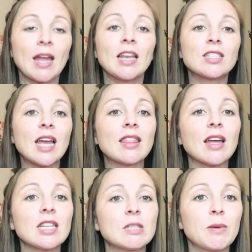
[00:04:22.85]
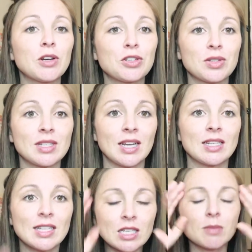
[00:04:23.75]
Now take that in a spiritual
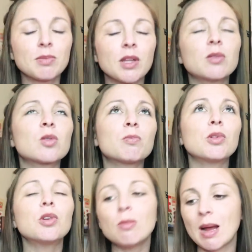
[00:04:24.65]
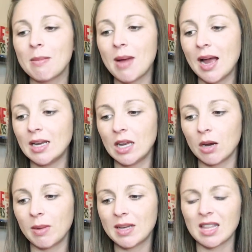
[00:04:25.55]
sense. This blew my mind
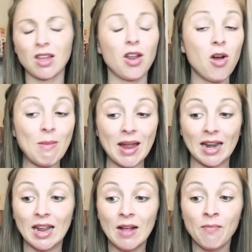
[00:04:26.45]
here because I thought, oh man,